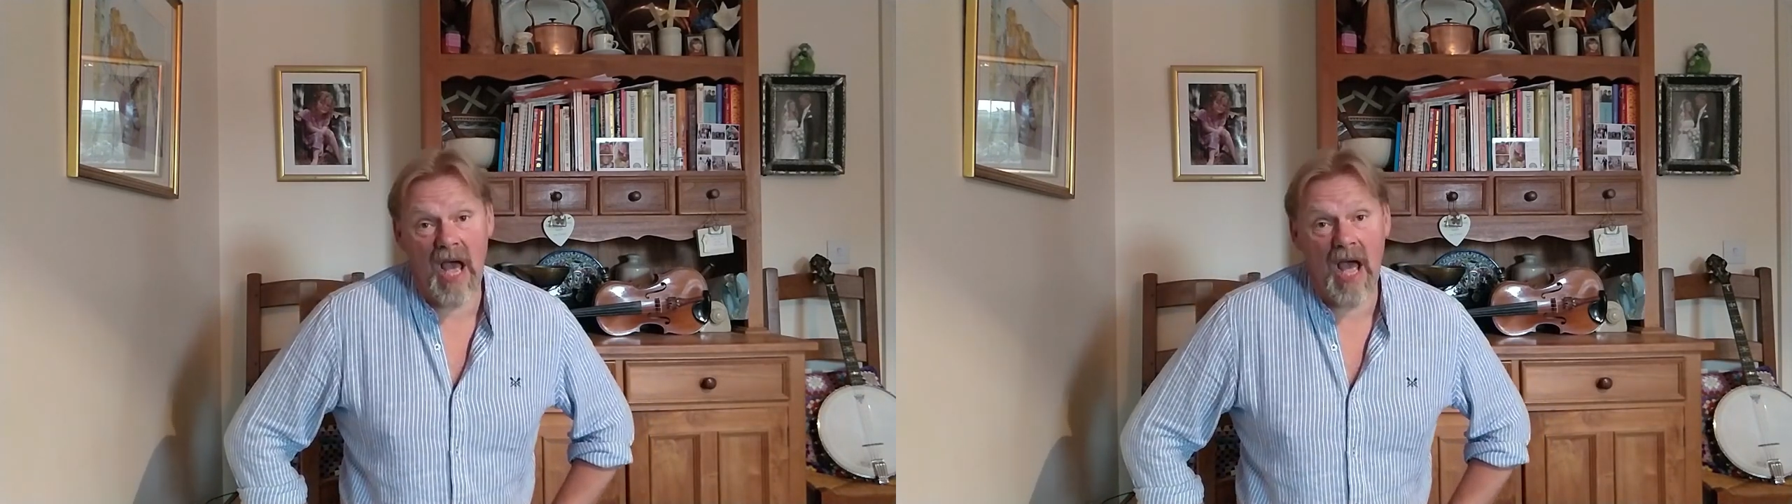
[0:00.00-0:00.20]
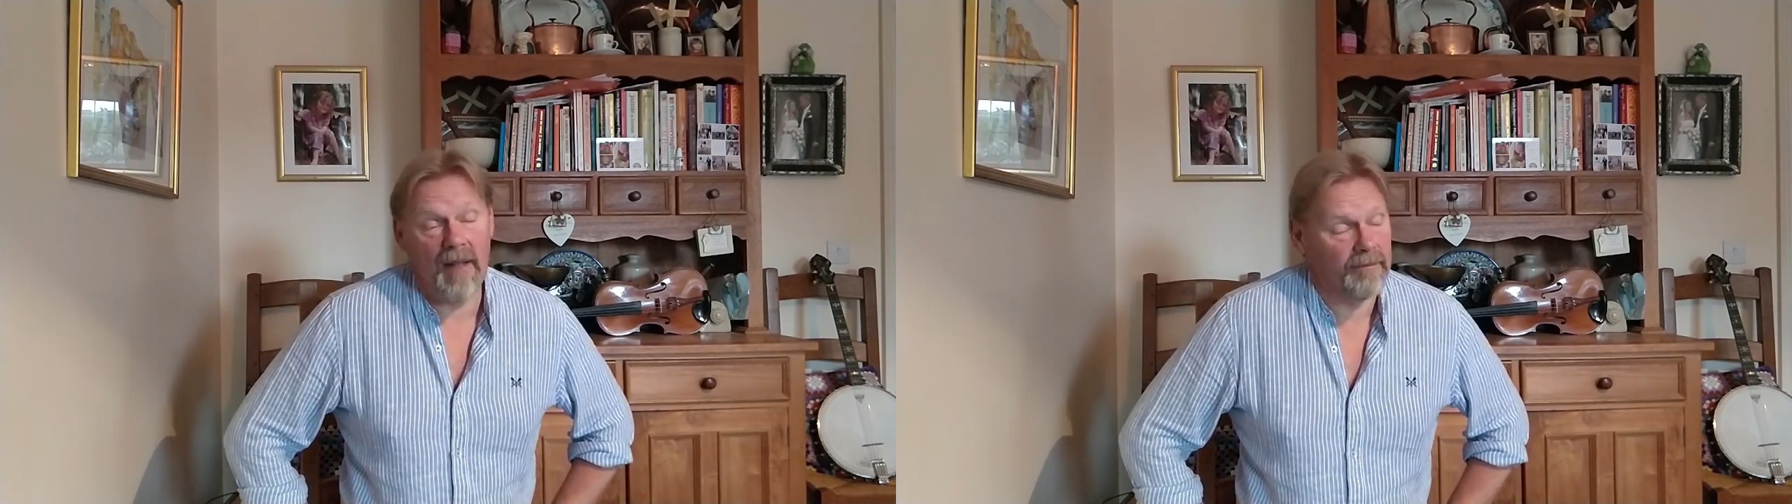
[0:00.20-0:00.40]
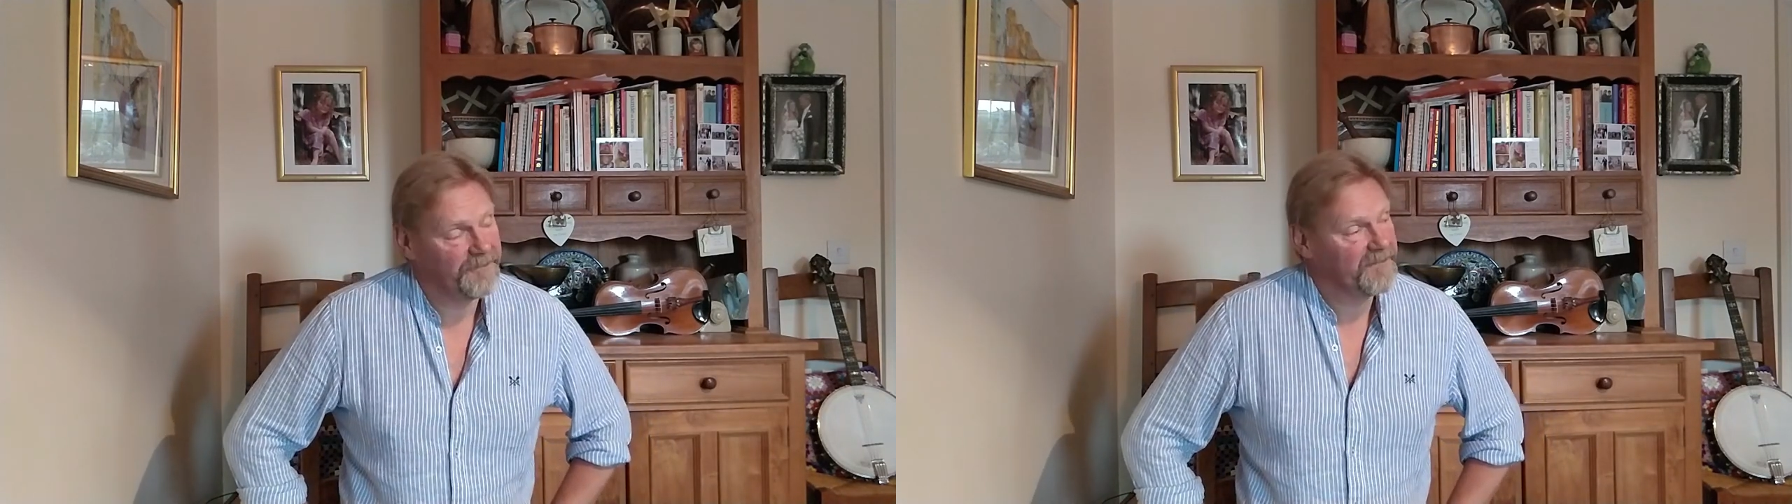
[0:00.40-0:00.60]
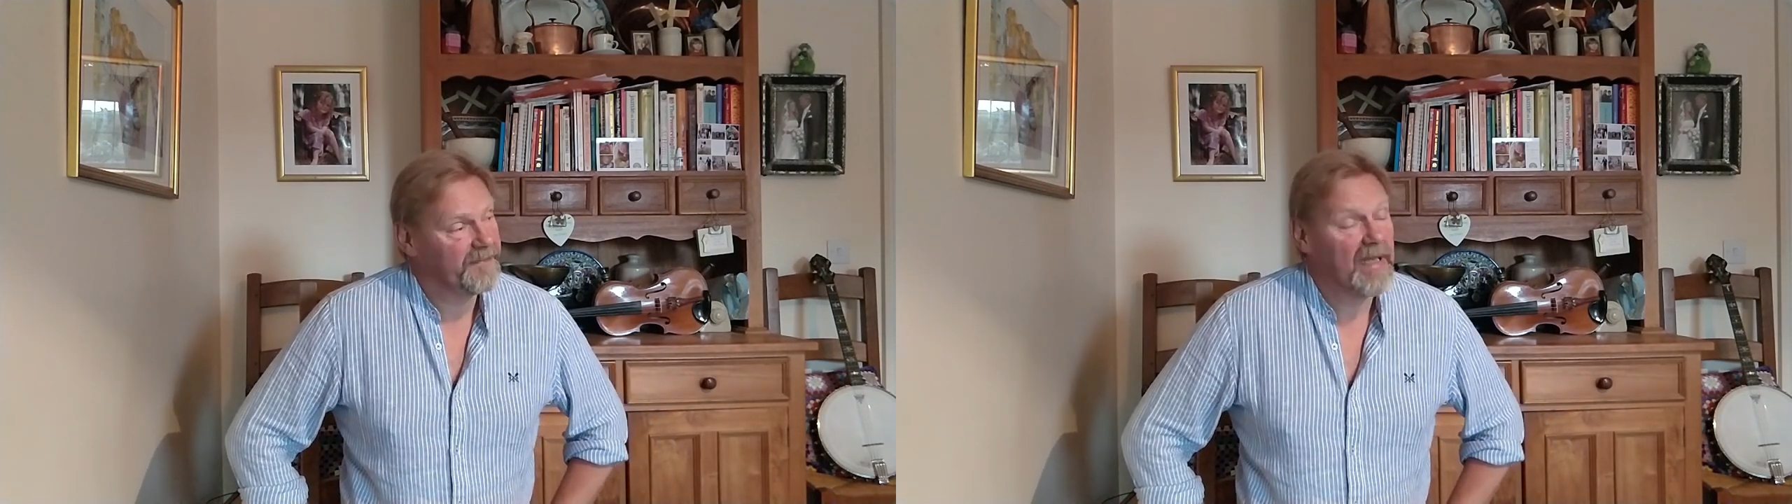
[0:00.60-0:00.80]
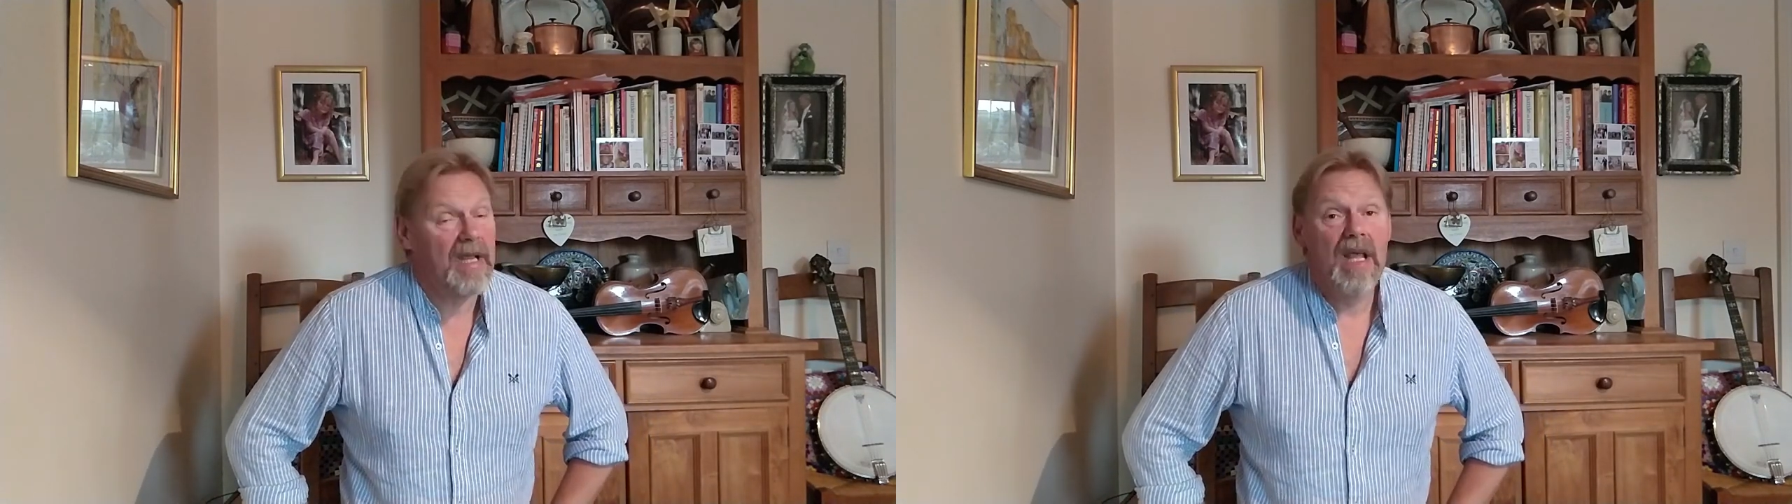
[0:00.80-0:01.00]
"Aye,
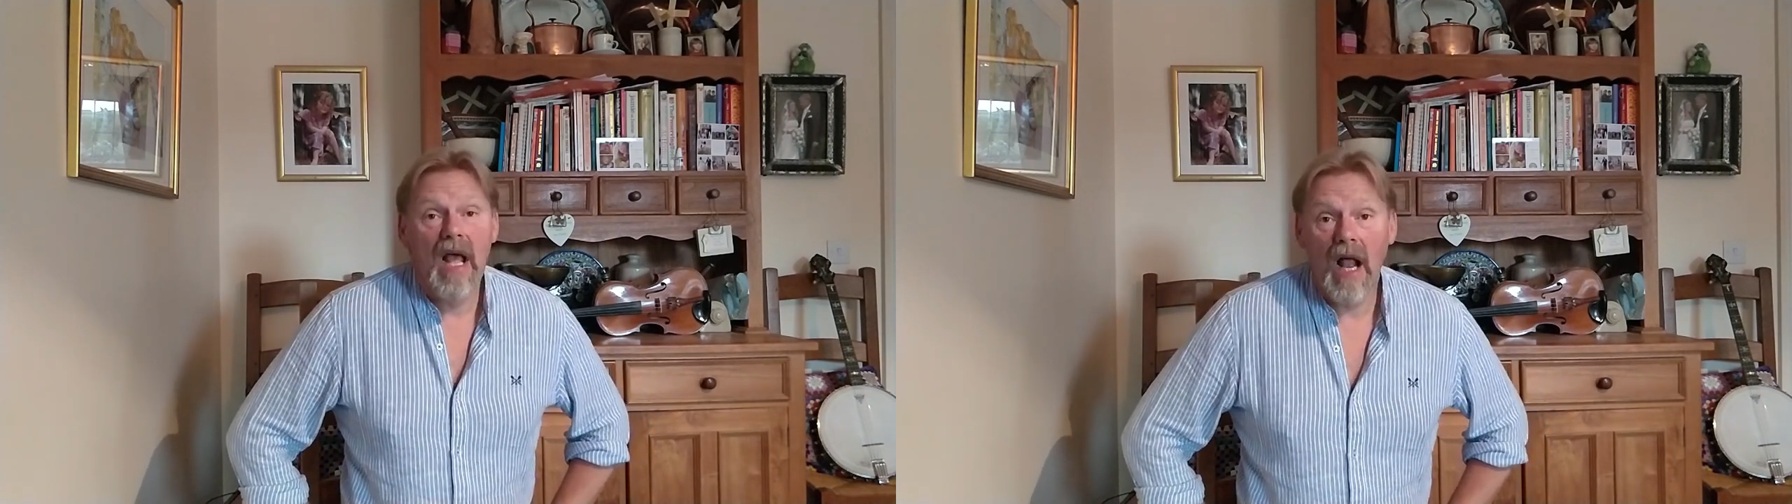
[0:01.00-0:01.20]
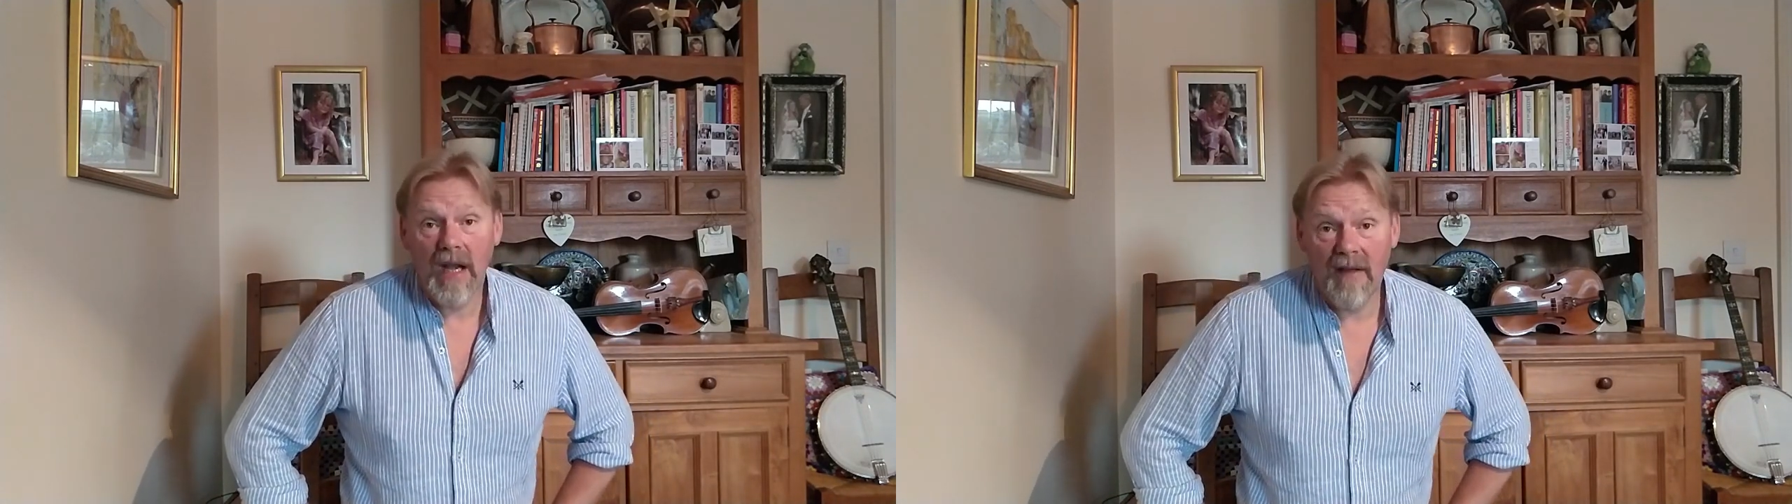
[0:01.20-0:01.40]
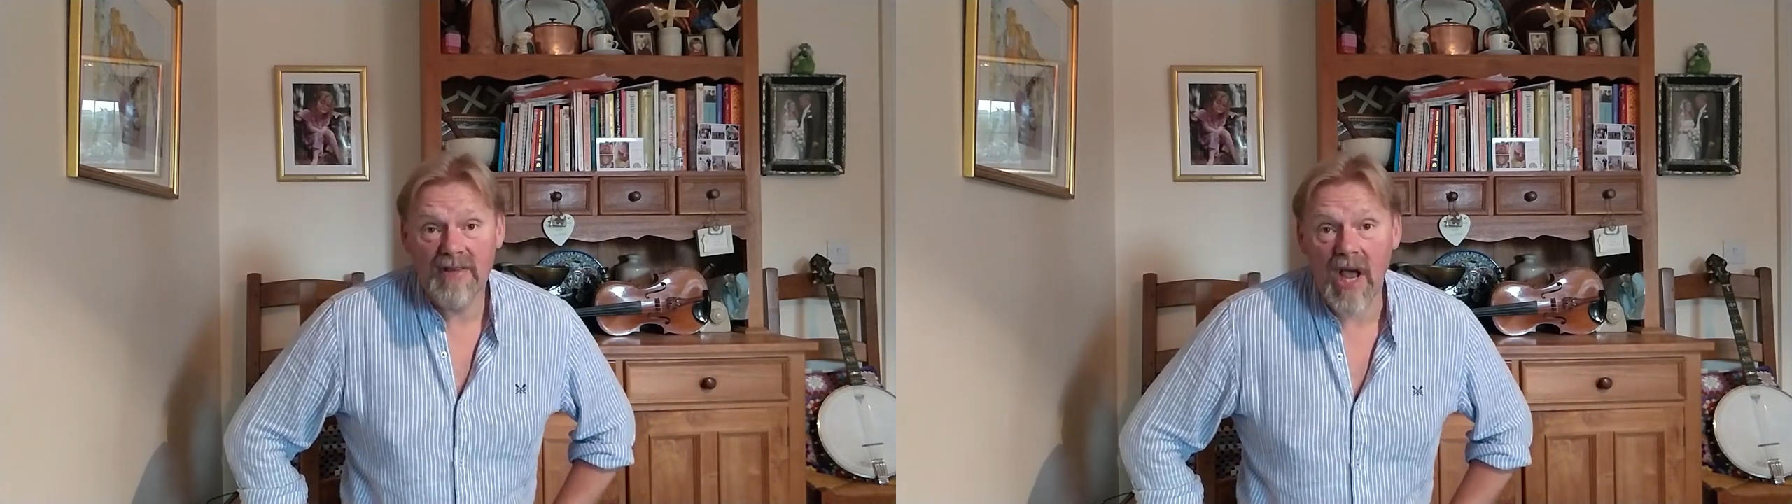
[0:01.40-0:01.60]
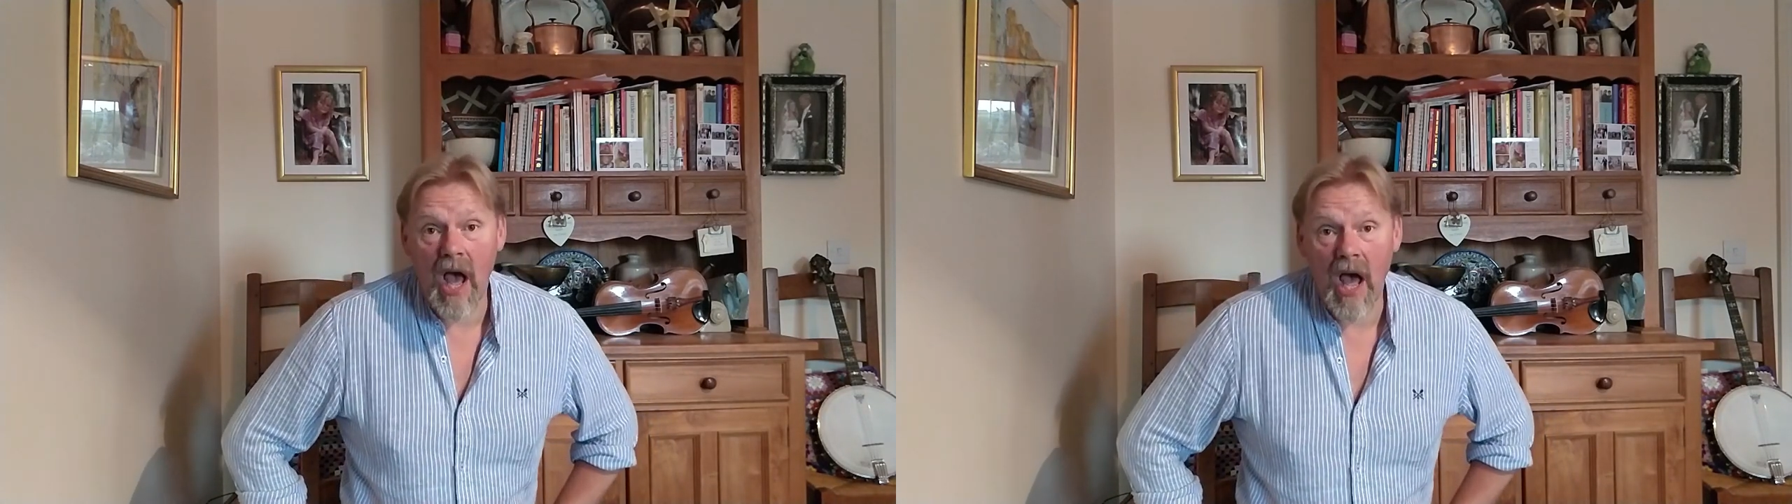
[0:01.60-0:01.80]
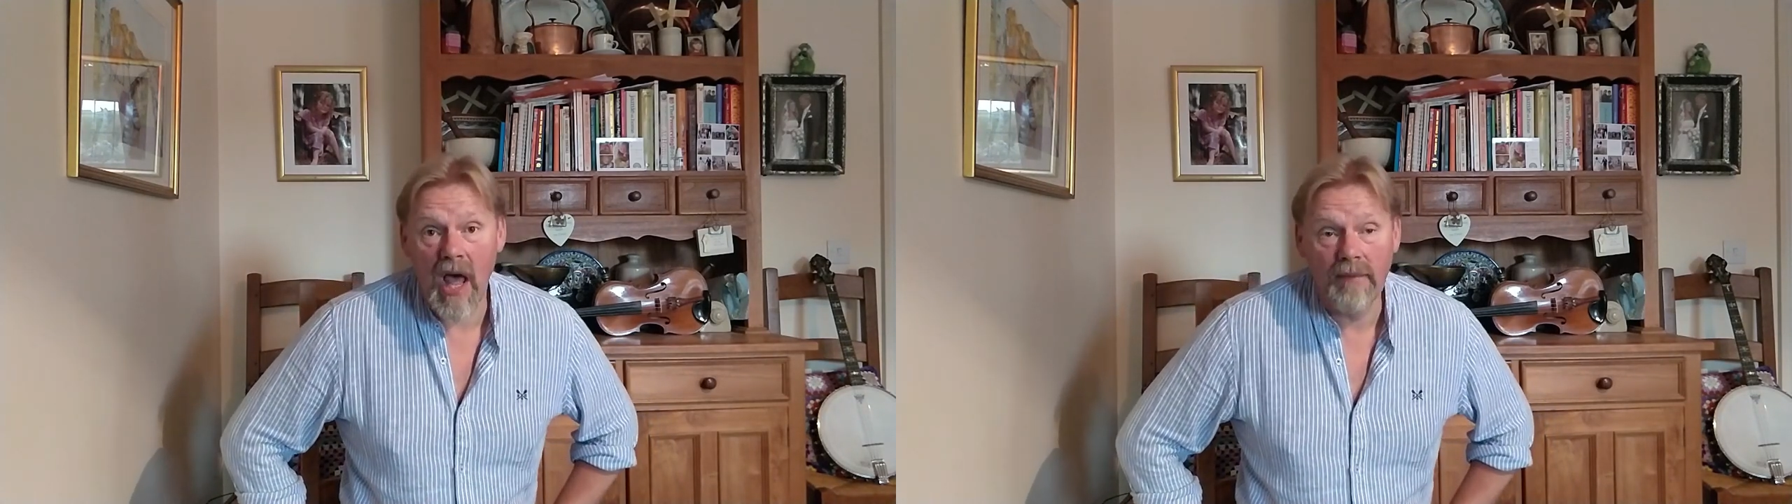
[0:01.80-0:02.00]
I'll give you a
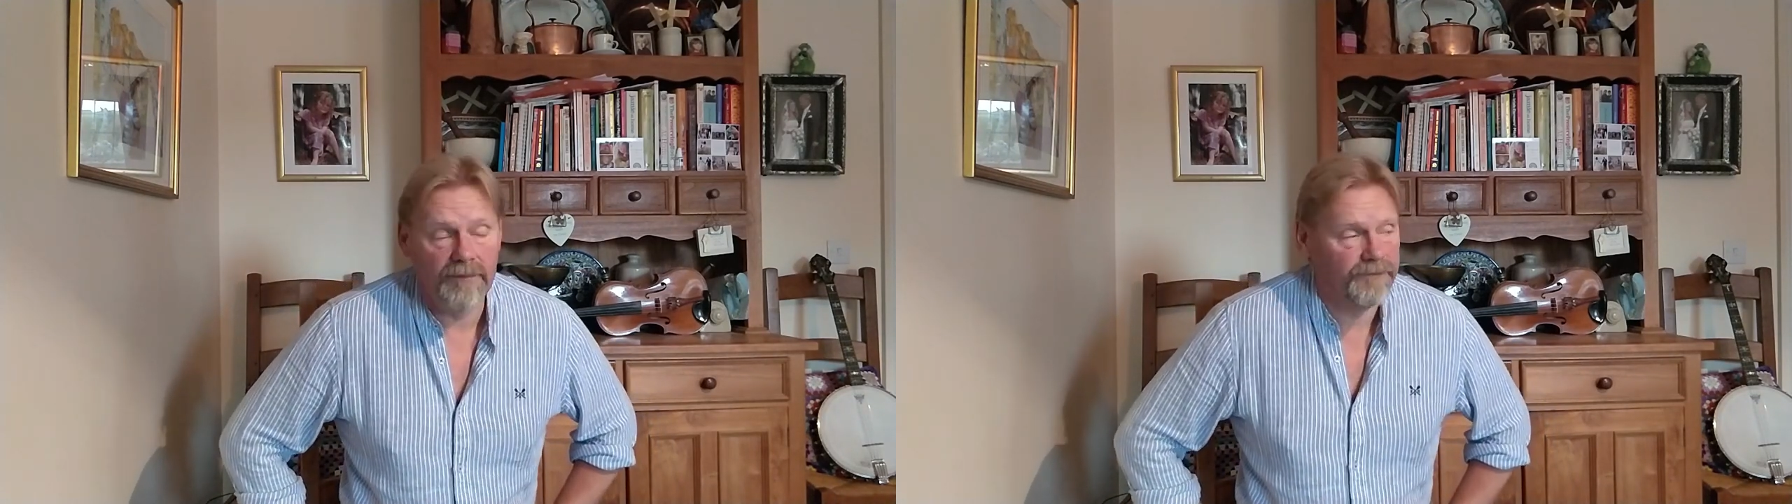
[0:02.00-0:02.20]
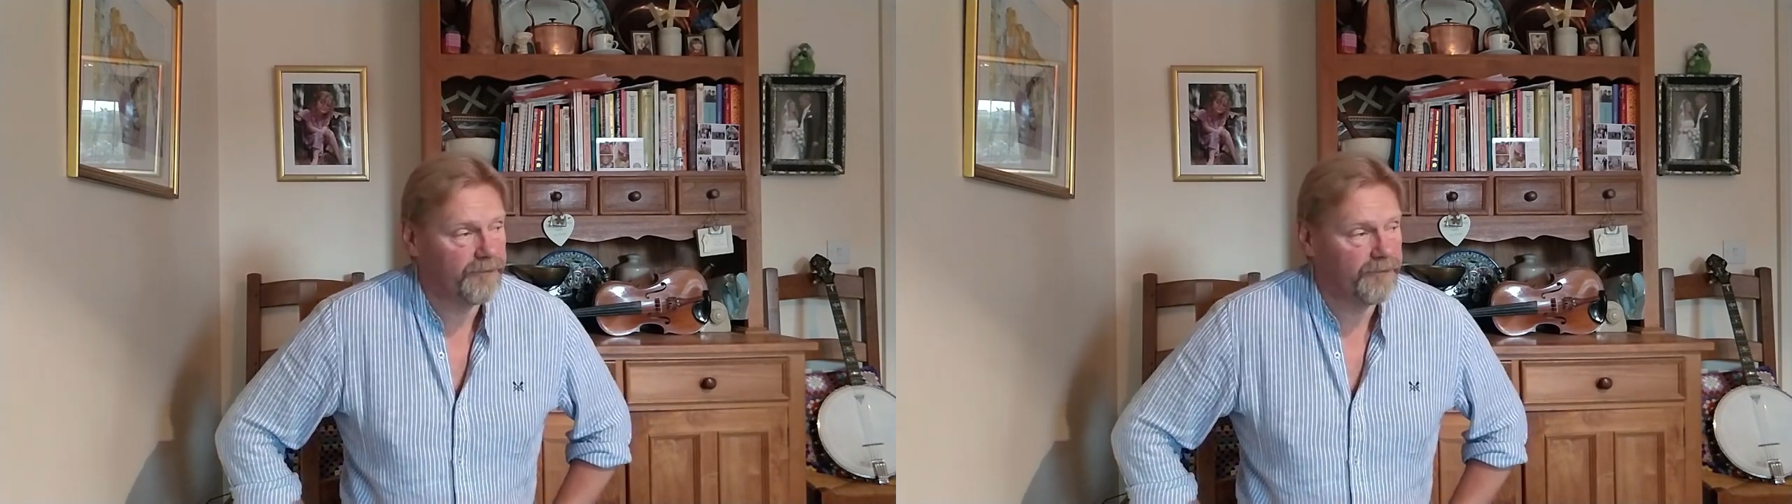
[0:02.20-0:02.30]
hand.